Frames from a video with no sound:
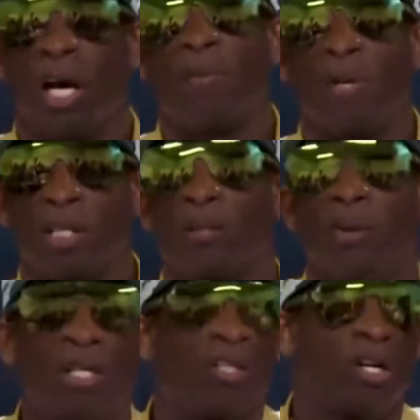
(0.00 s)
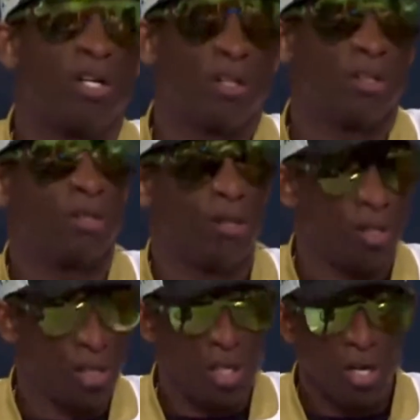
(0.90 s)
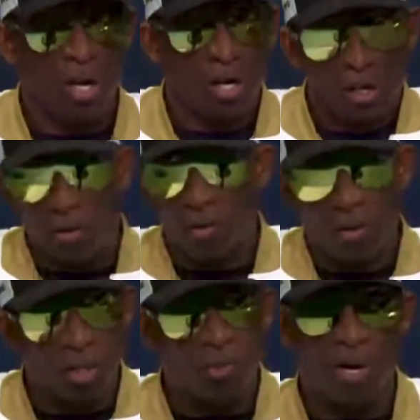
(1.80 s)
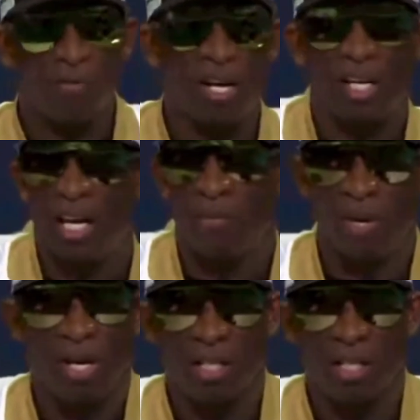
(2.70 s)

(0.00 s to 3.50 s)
God bless. Make sure let's pray for that kid, man.